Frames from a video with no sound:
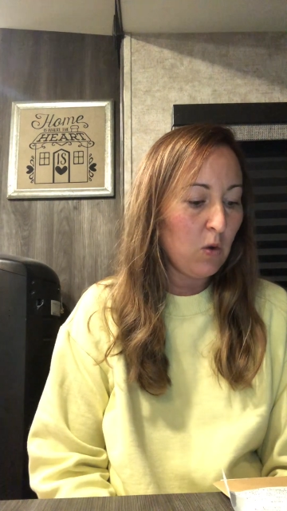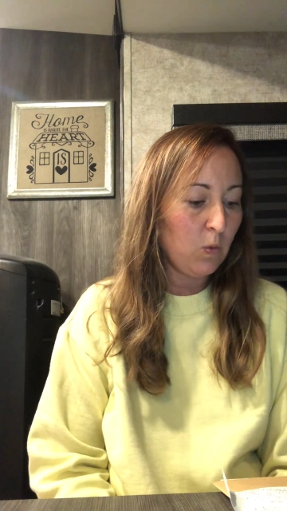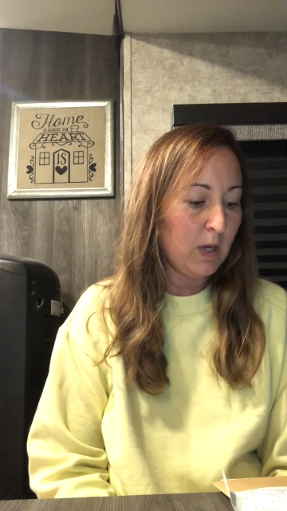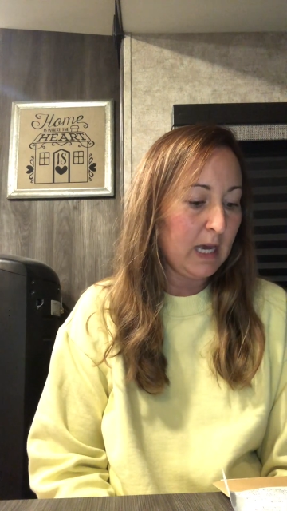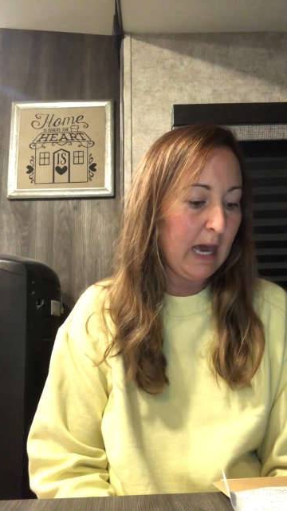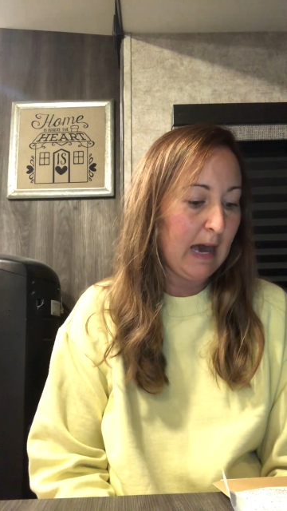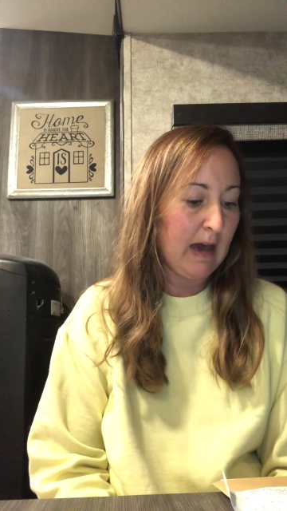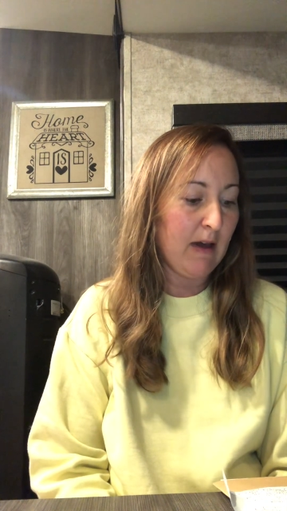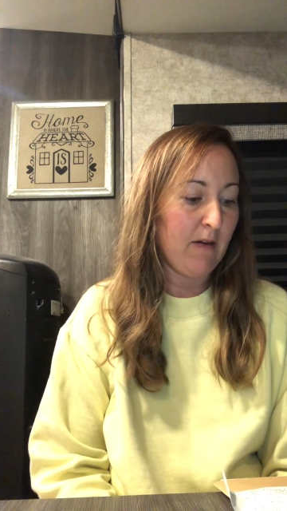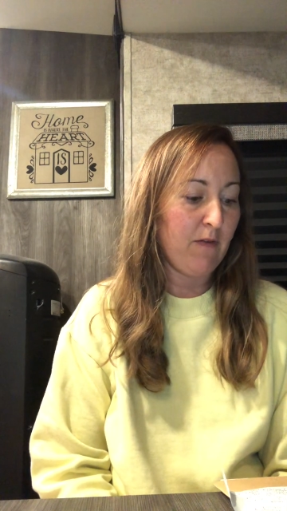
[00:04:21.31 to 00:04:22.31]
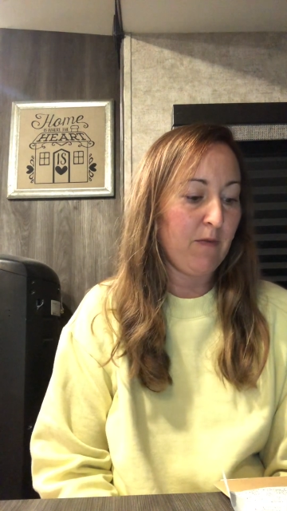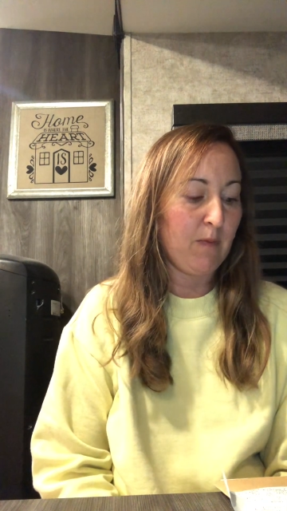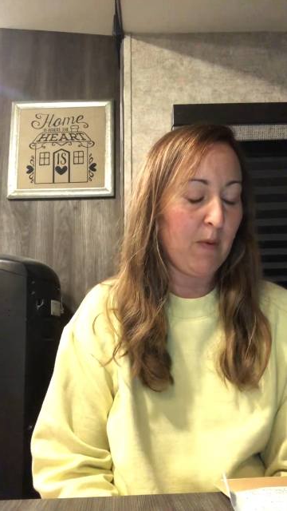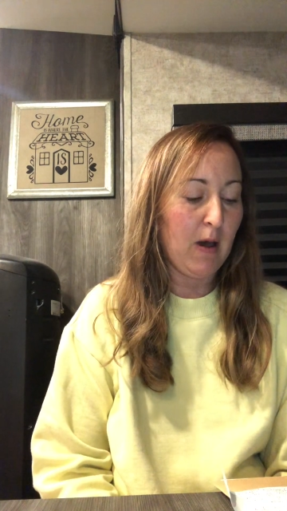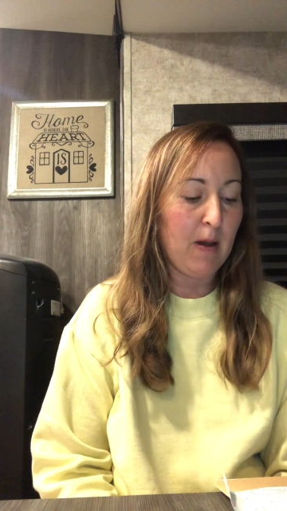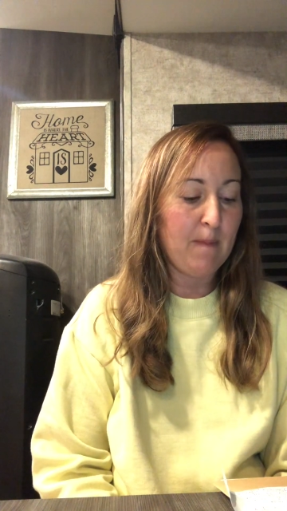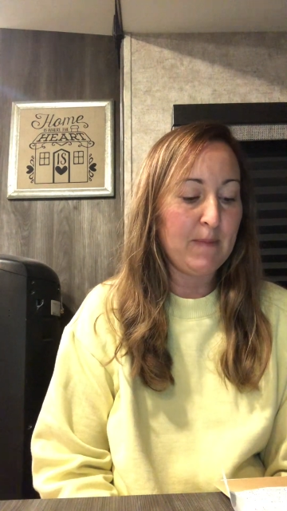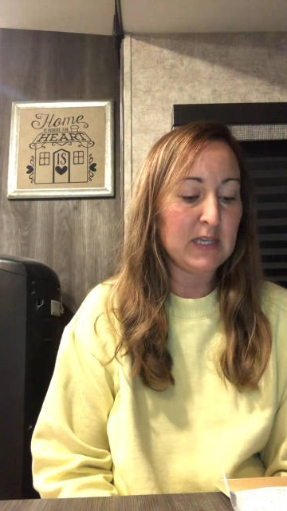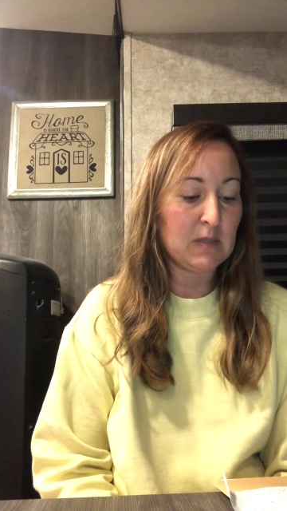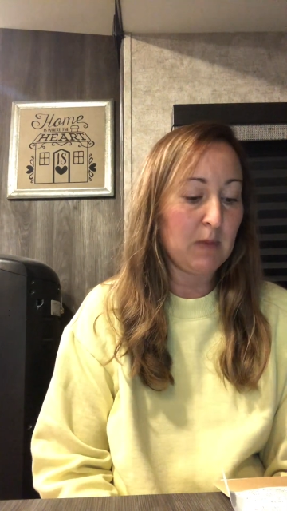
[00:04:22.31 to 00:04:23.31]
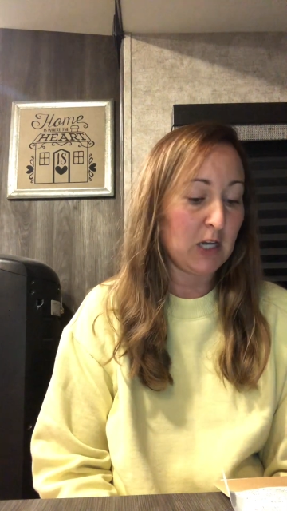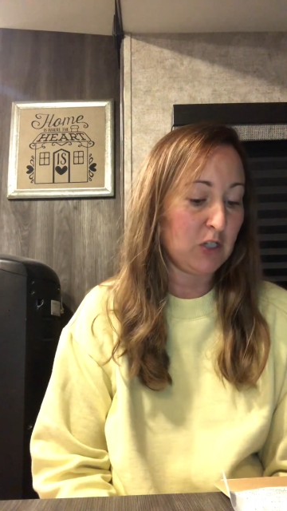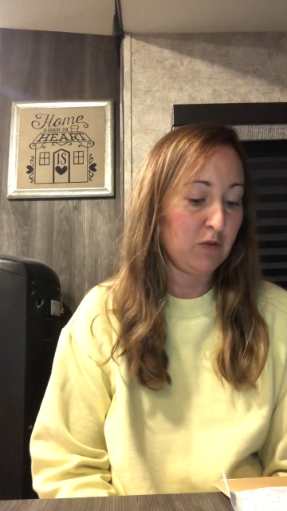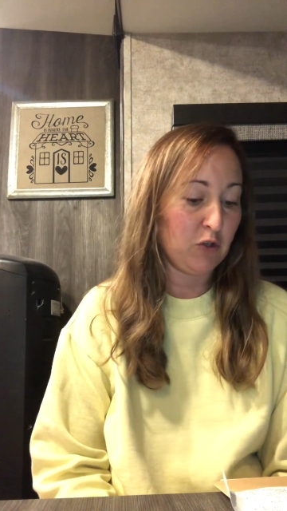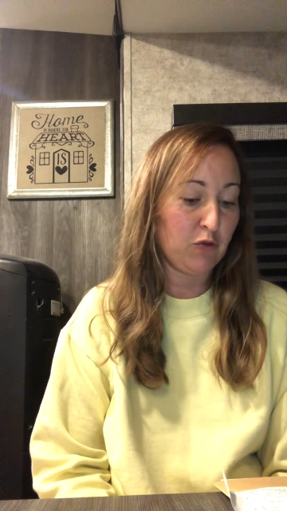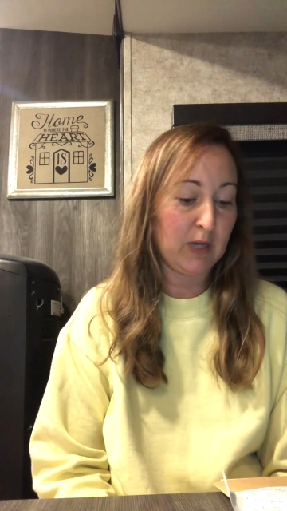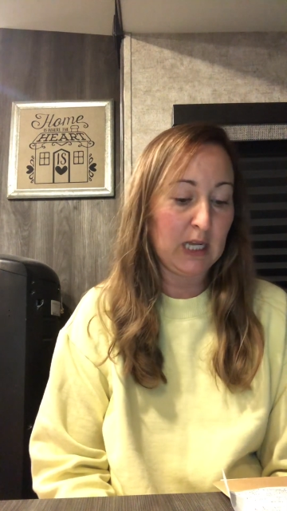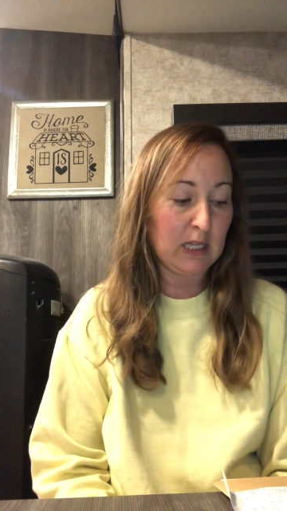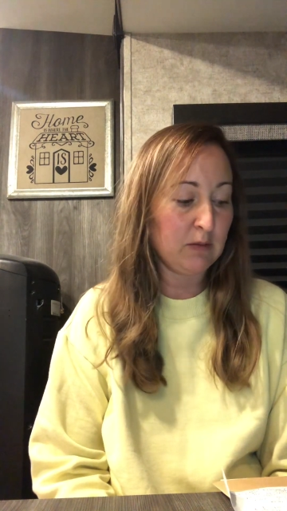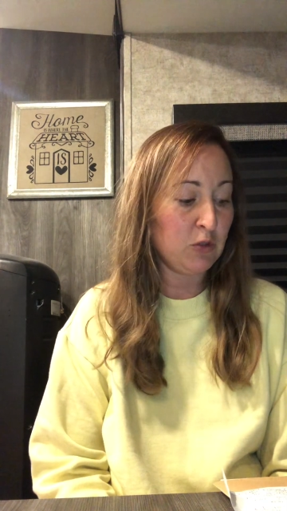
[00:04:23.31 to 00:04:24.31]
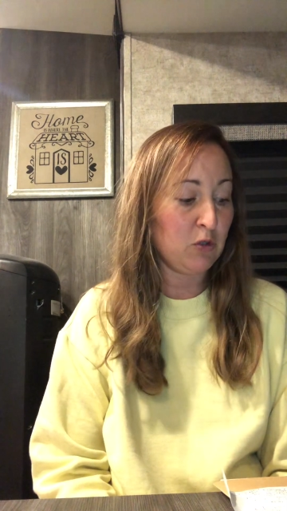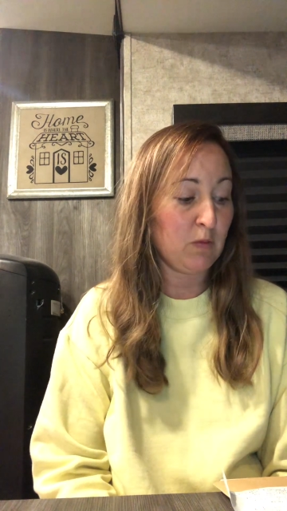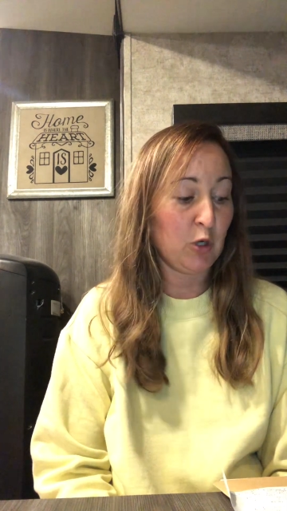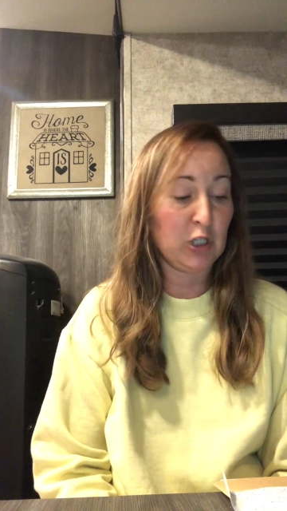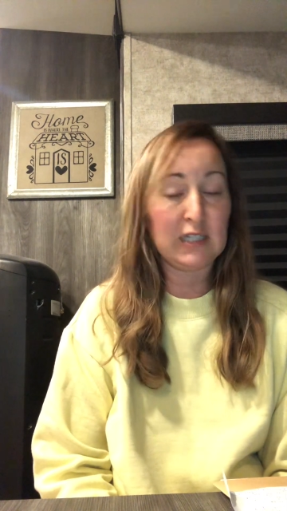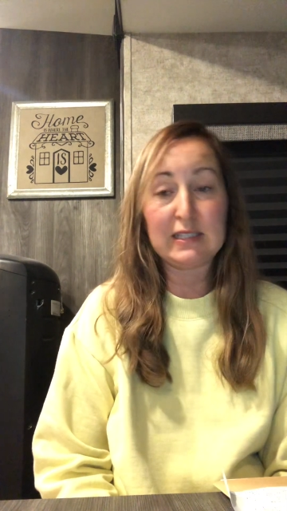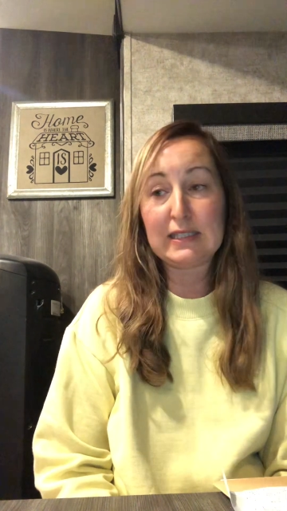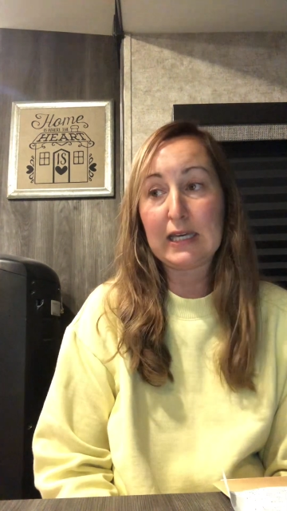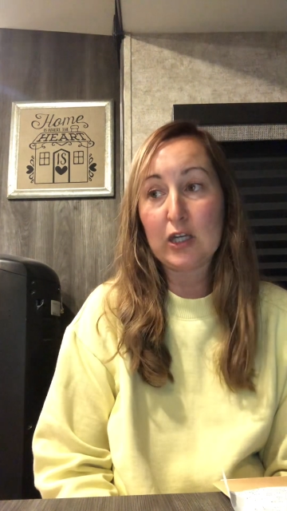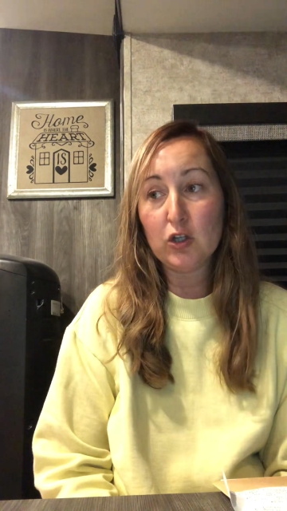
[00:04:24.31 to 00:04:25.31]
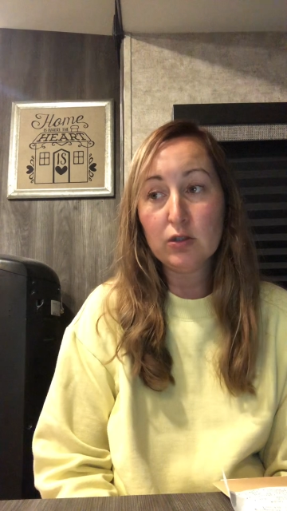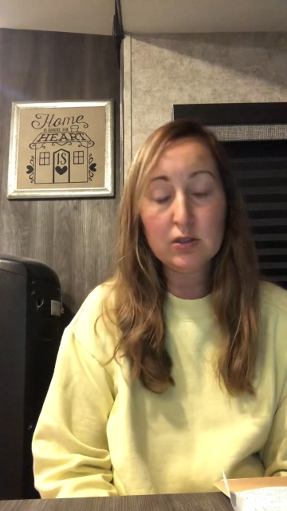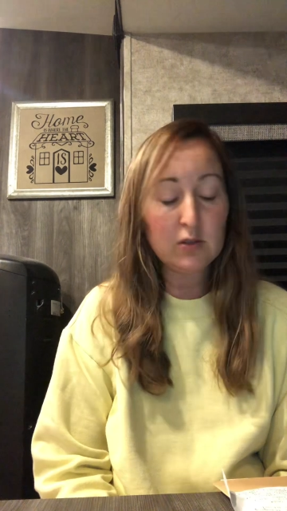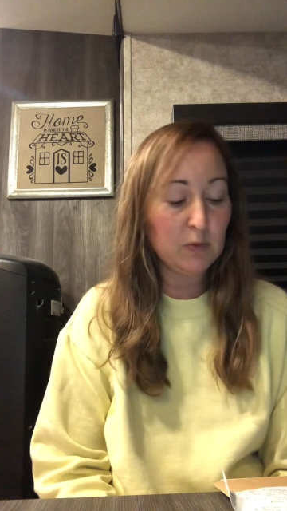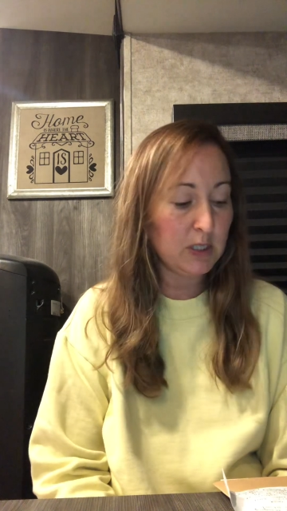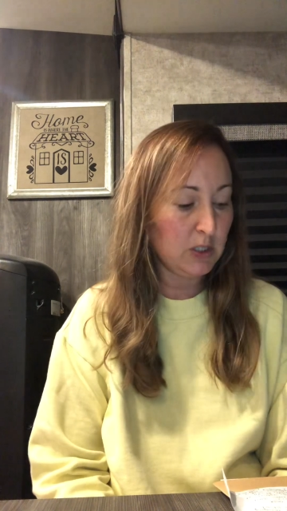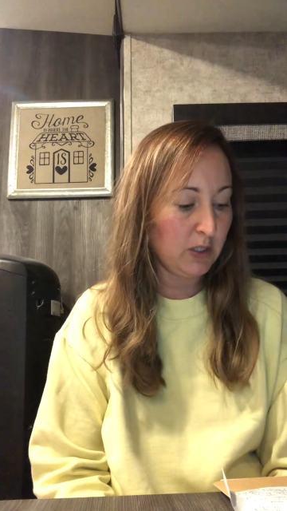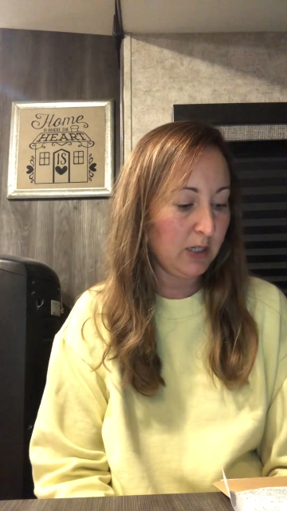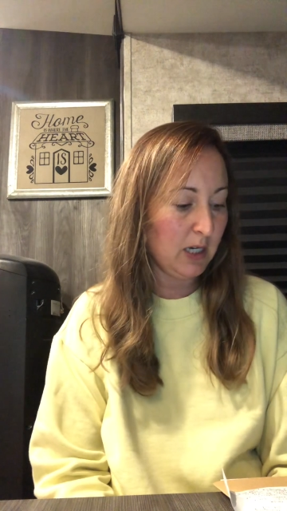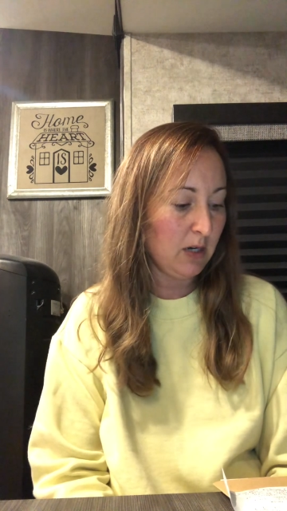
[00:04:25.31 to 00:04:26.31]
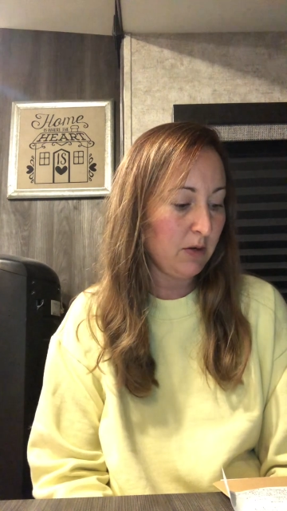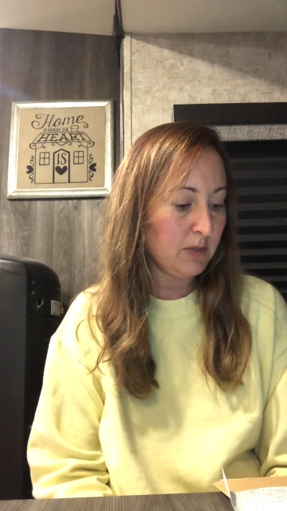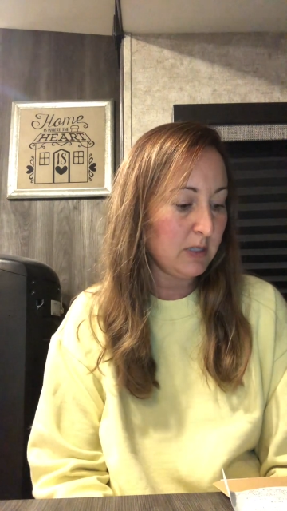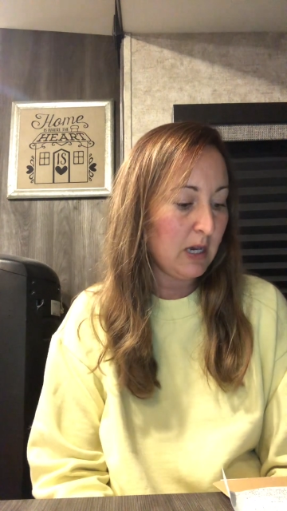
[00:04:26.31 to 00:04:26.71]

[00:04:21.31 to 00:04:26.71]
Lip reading: We have a mismatch of curriculum to emerging skills with certain kiddos.